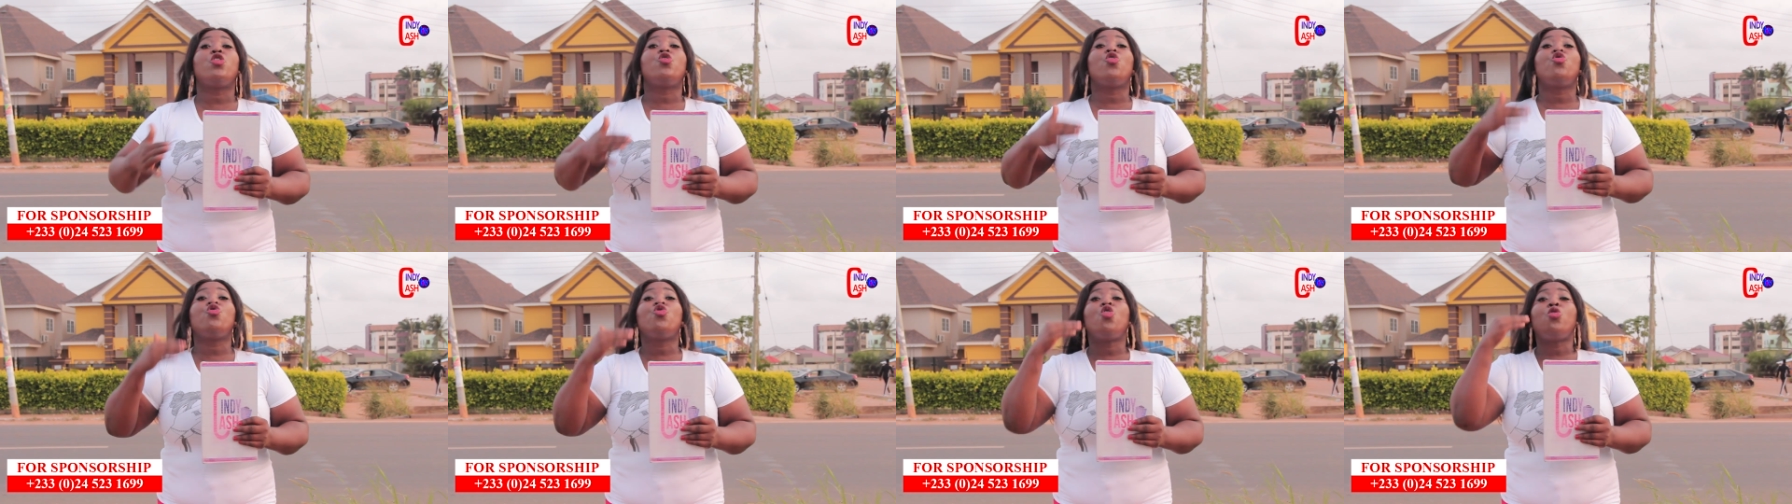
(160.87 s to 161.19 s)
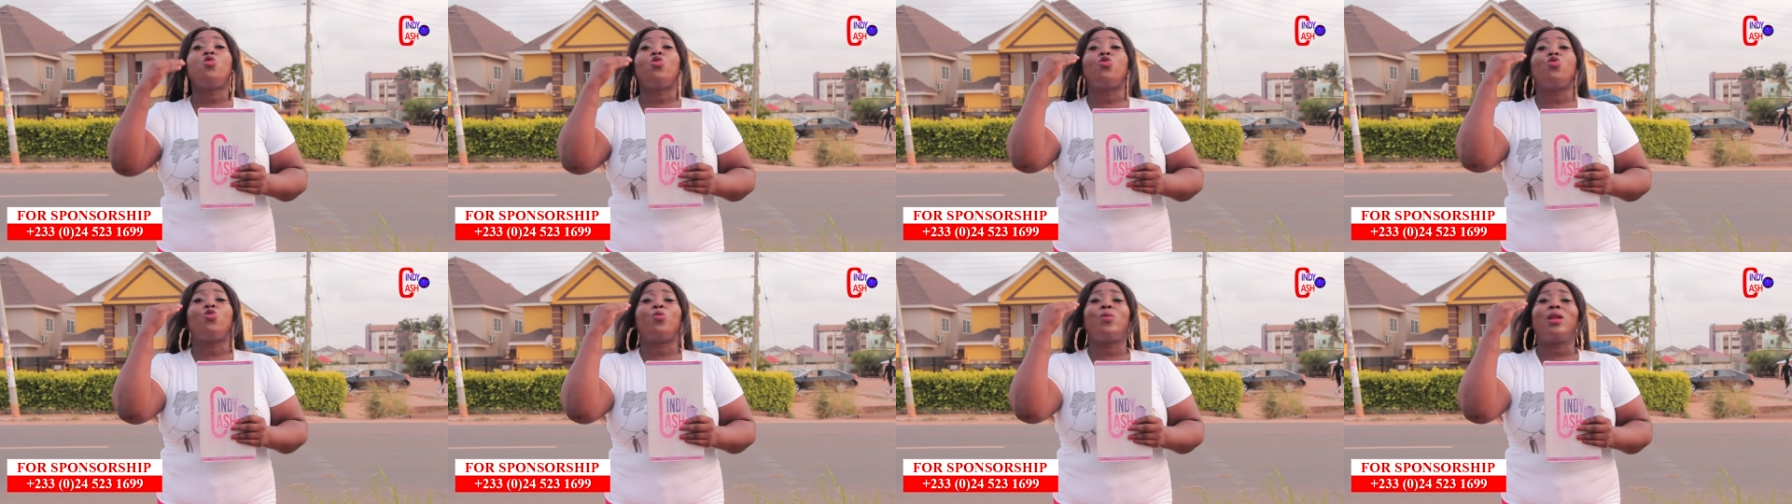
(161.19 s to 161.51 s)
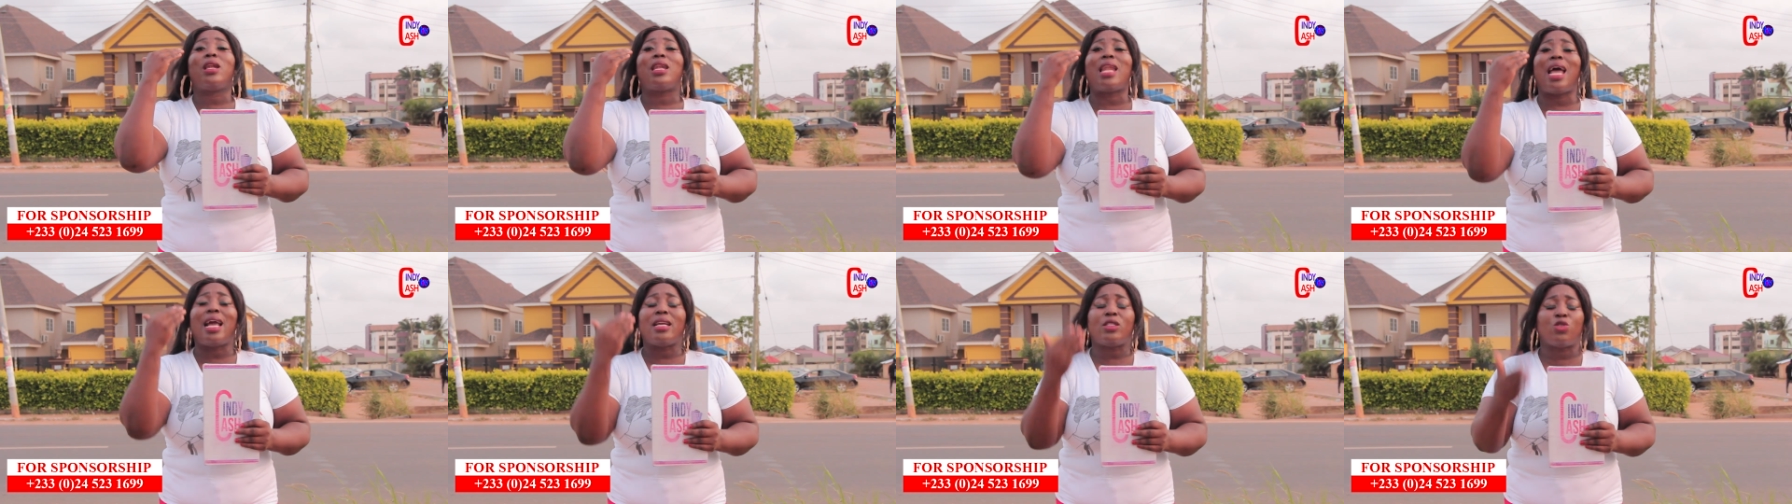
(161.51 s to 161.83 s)
you do do
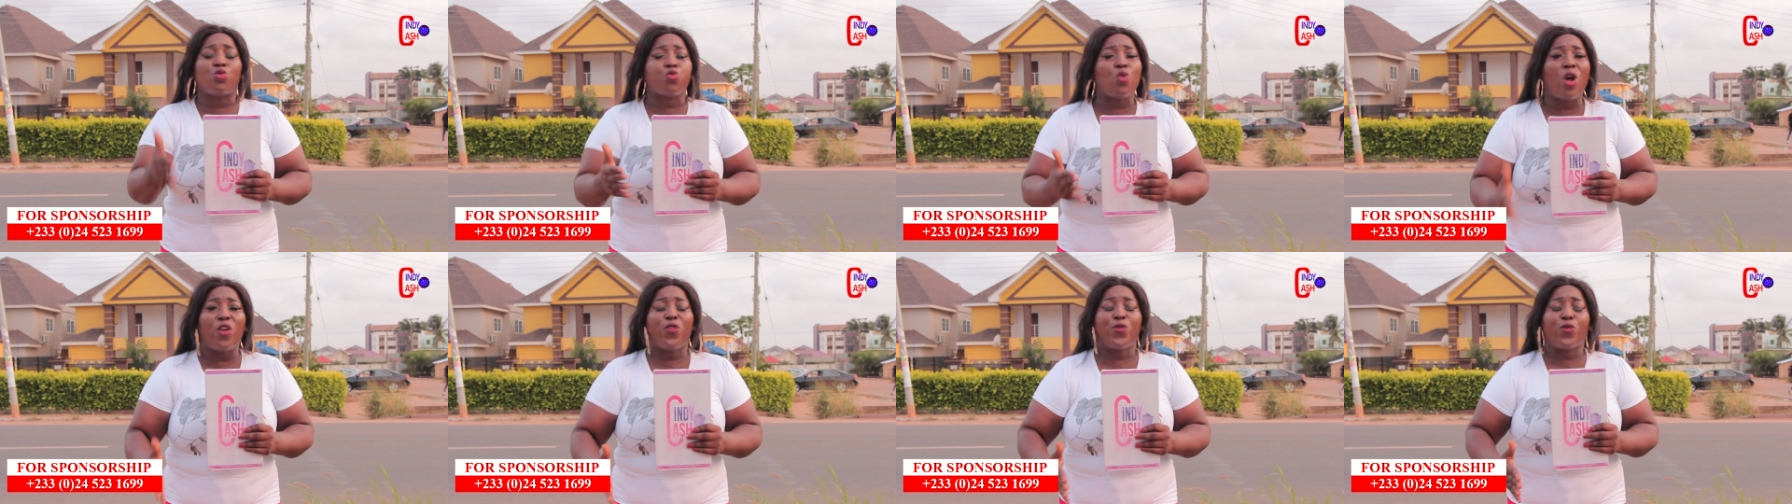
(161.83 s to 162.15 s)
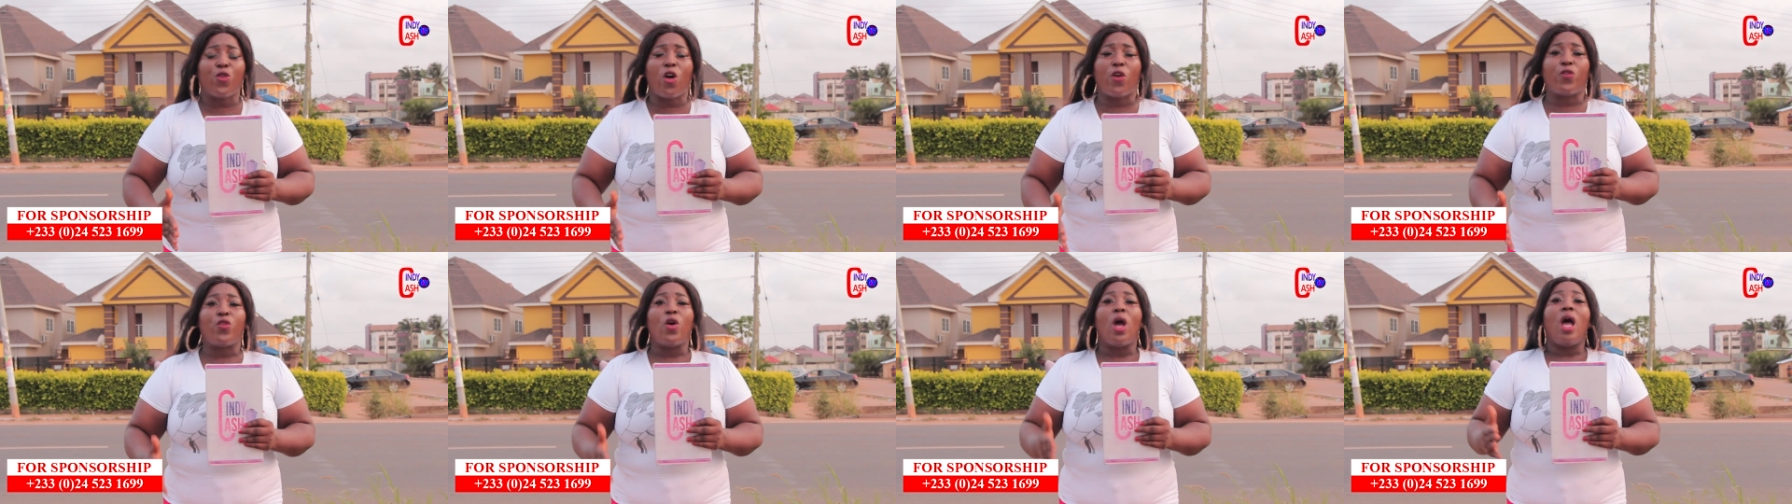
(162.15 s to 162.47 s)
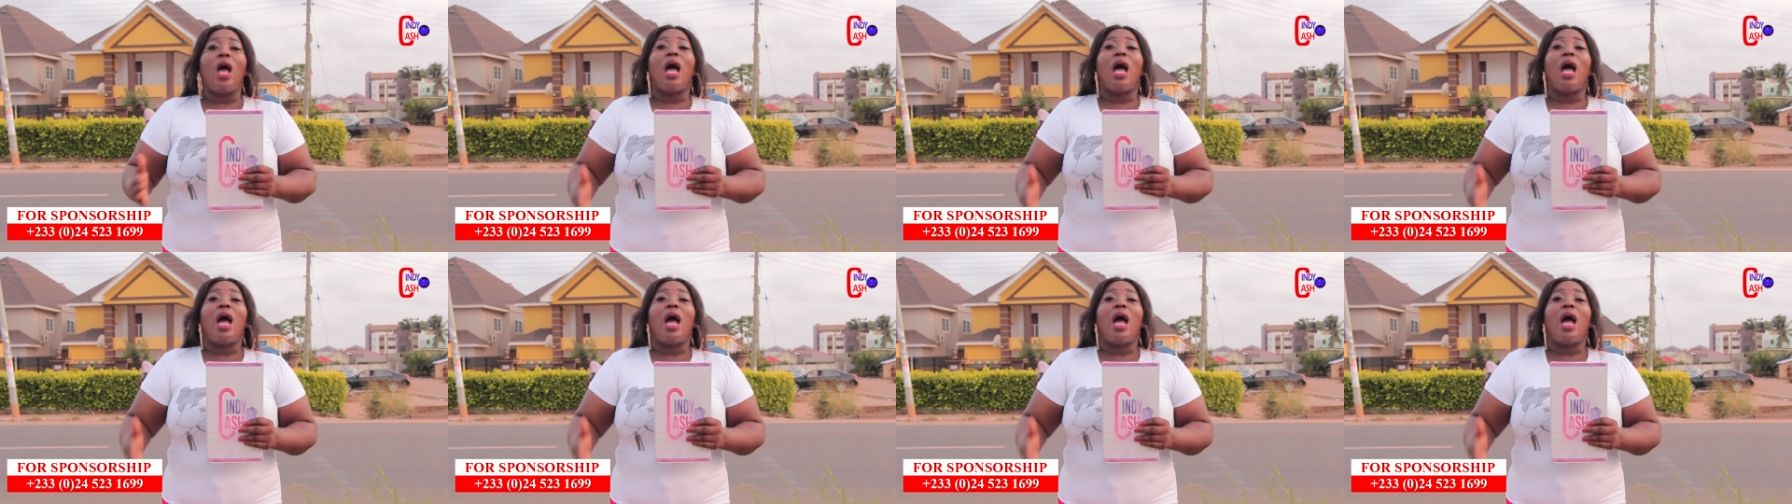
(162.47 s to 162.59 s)
lights, rough rough.